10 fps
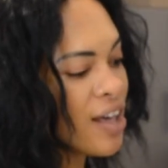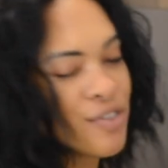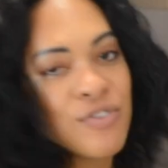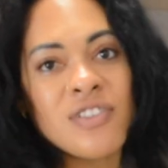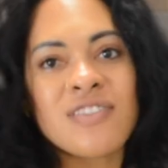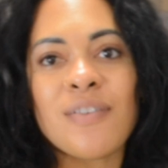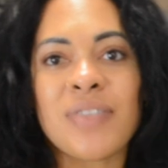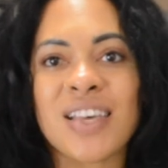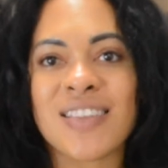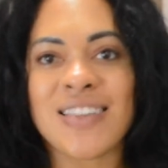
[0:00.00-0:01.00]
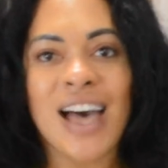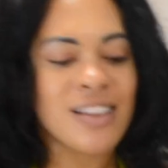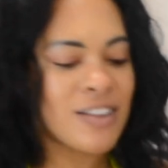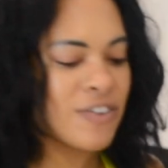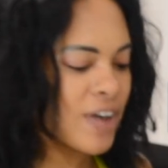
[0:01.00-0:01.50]
there's just something
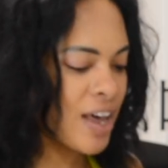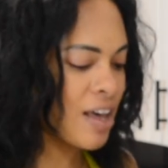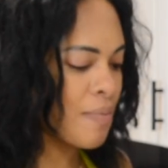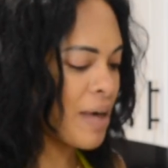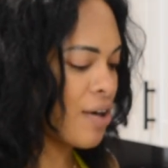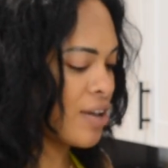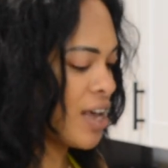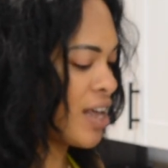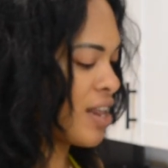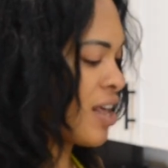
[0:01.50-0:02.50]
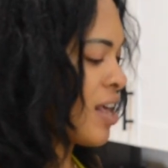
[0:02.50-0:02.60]
satisfying about it.